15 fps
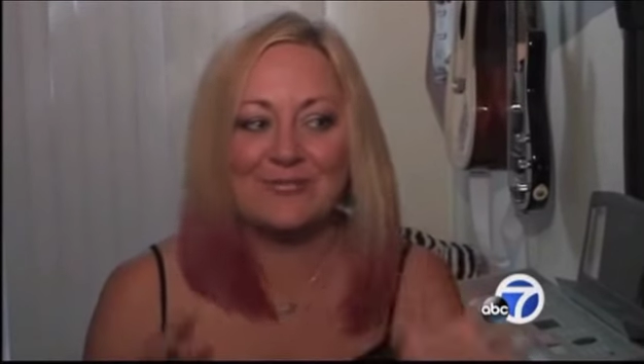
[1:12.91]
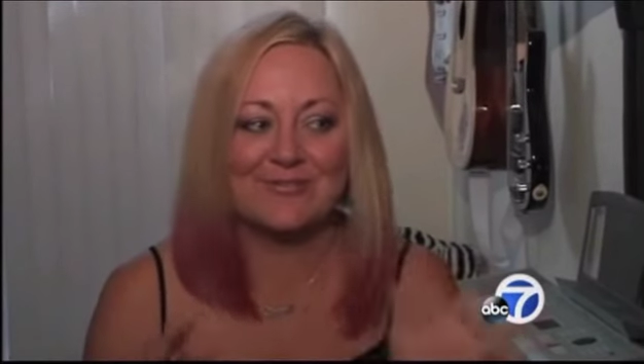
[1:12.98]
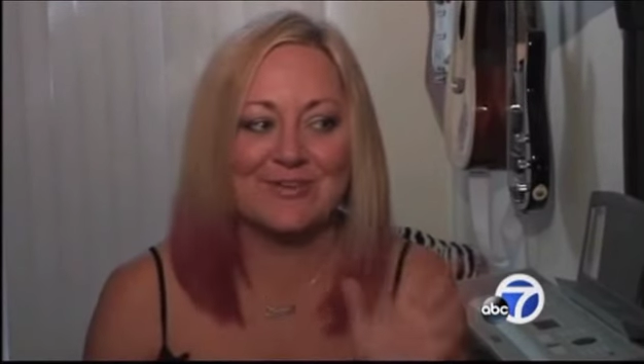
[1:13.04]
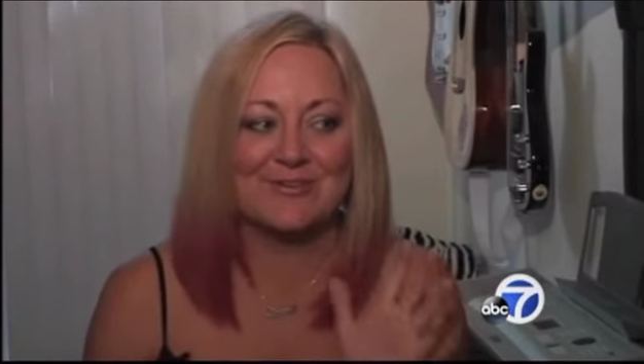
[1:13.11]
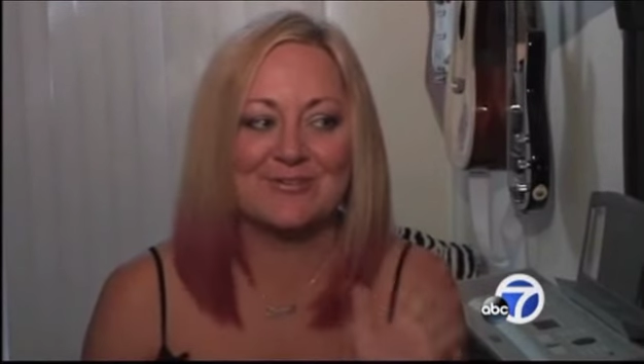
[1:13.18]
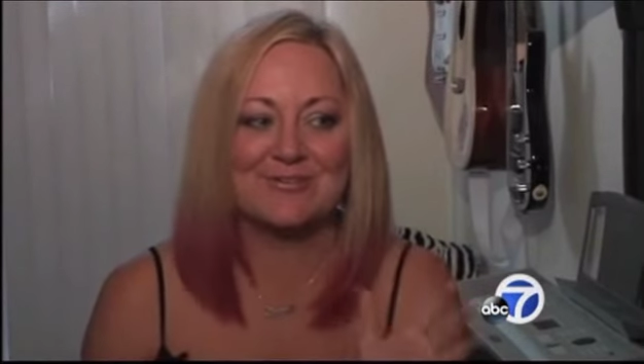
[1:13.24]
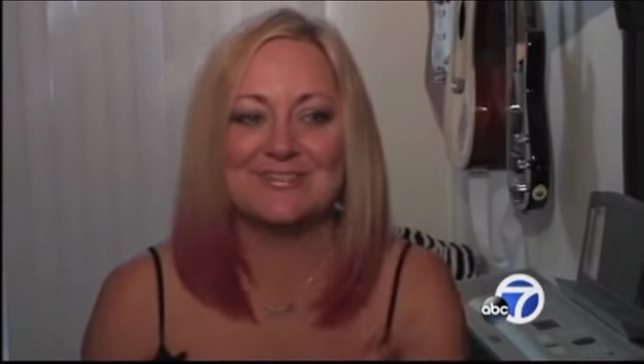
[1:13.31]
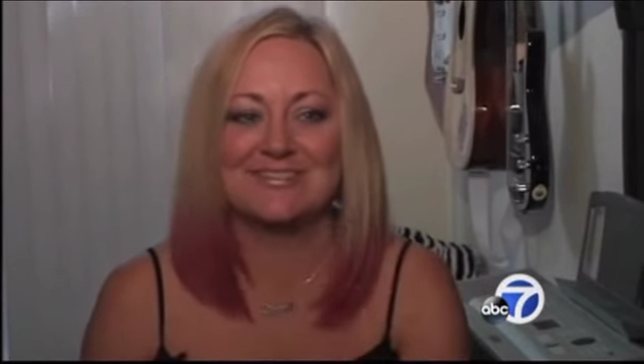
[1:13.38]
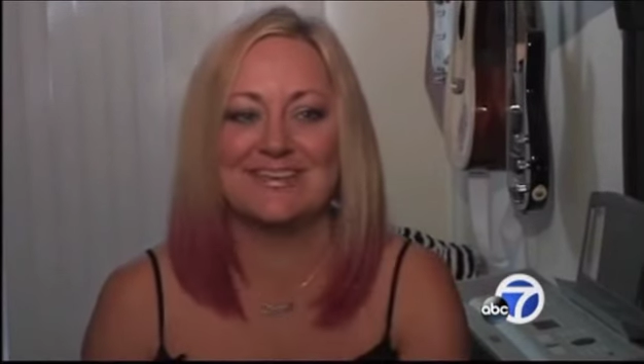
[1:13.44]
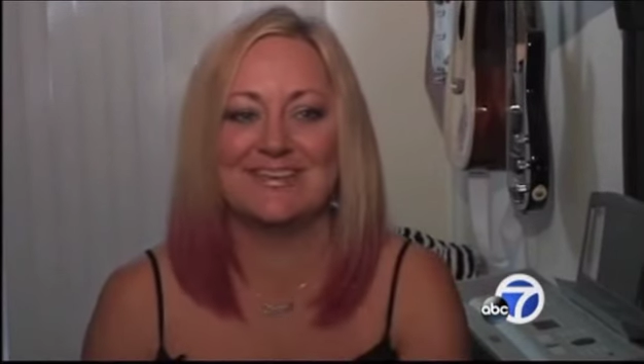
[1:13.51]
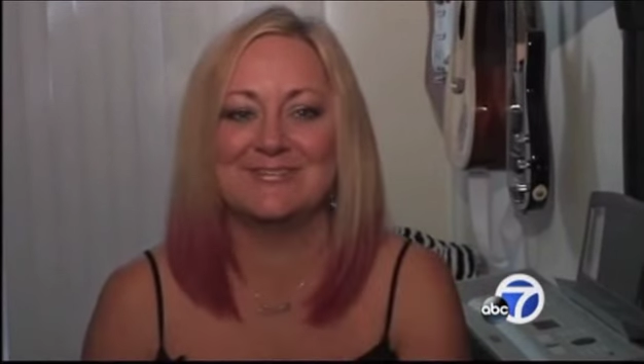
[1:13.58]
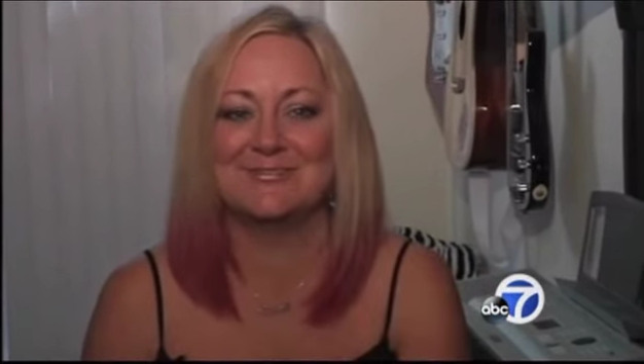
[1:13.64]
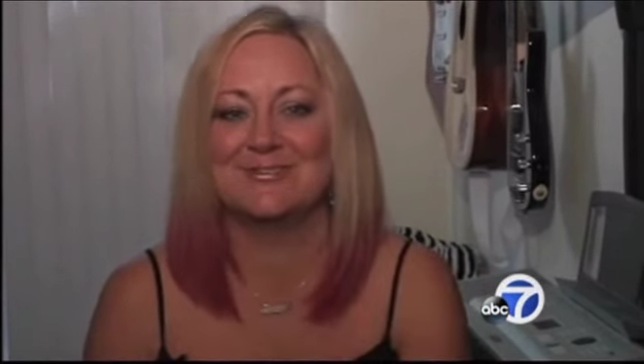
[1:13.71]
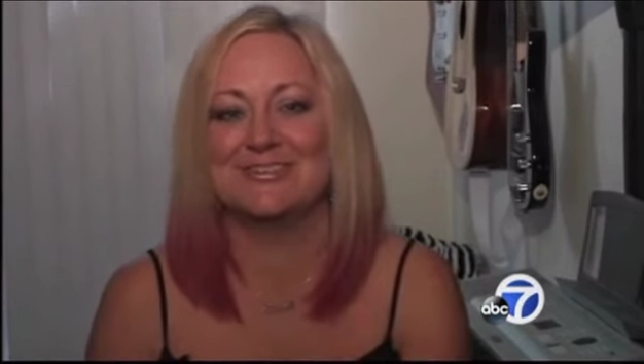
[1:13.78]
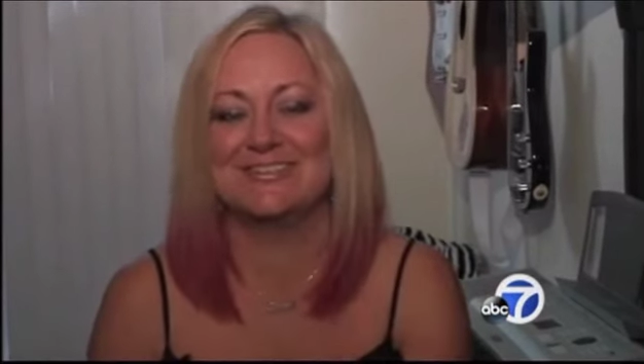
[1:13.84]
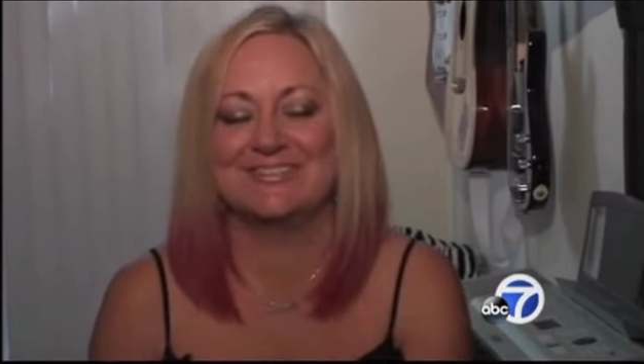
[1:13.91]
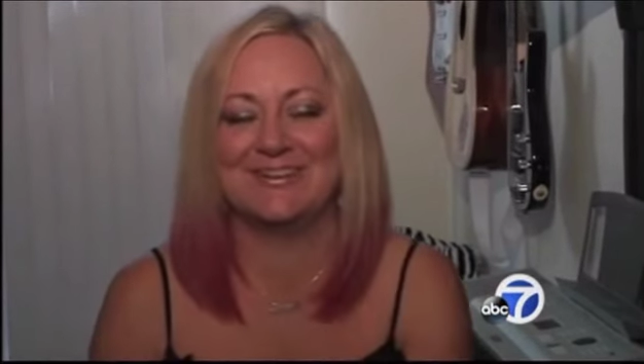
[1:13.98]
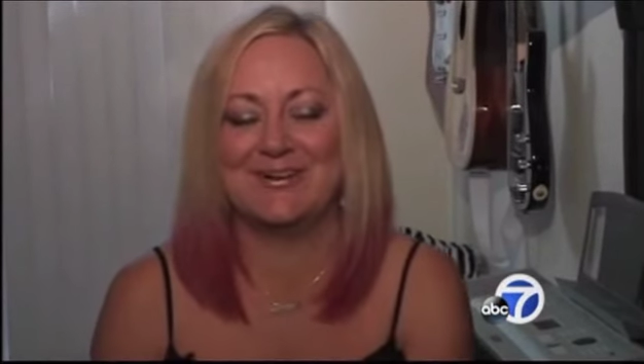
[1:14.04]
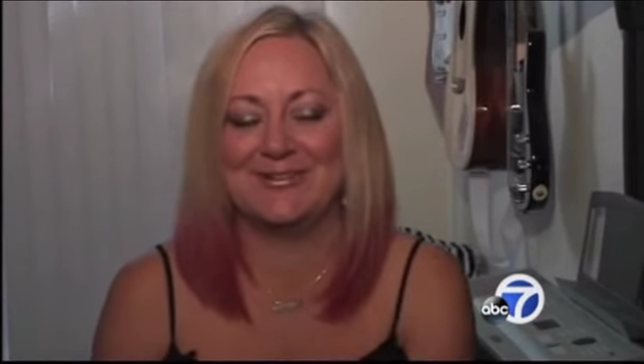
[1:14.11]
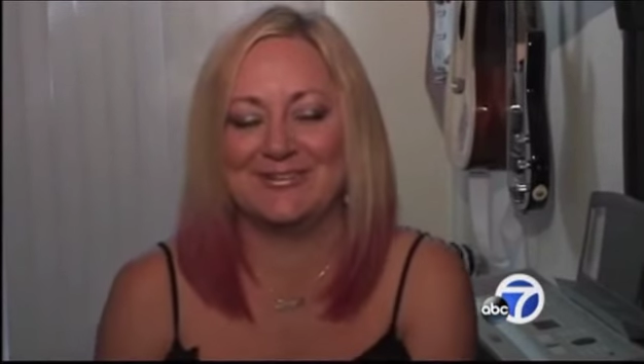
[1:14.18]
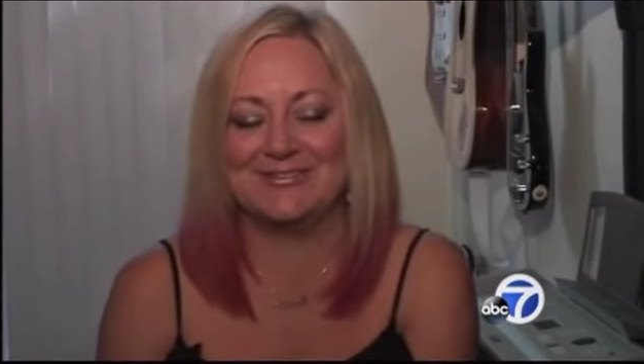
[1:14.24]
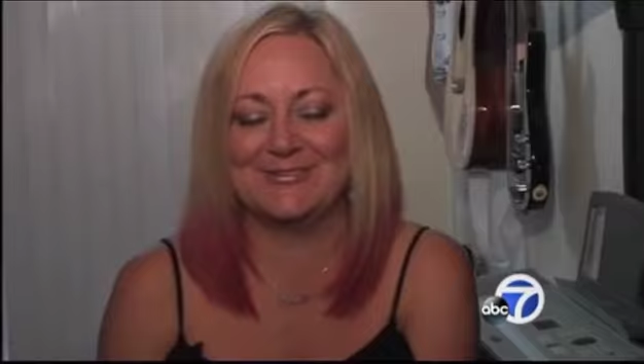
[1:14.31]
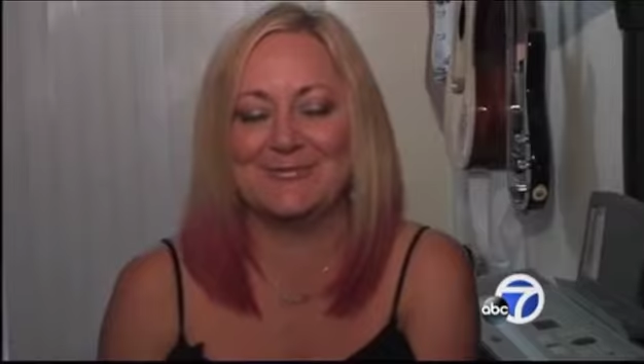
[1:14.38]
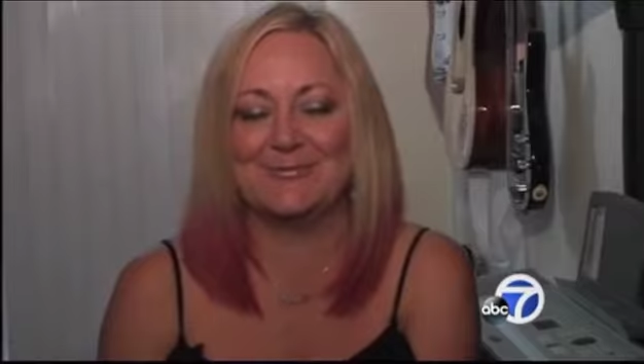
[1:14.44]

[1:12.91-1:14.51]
of those interests all into